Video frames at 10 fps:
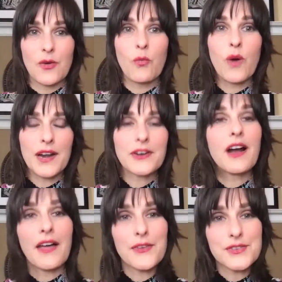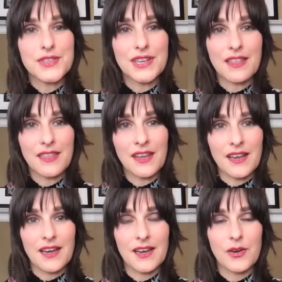what are others going to
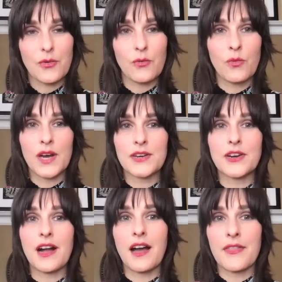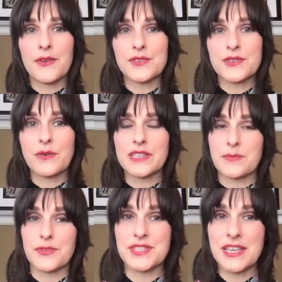think? What are others going
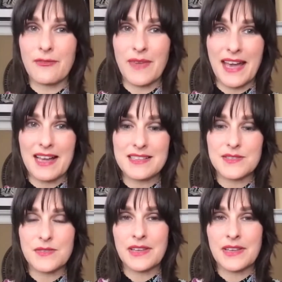to perceive me as?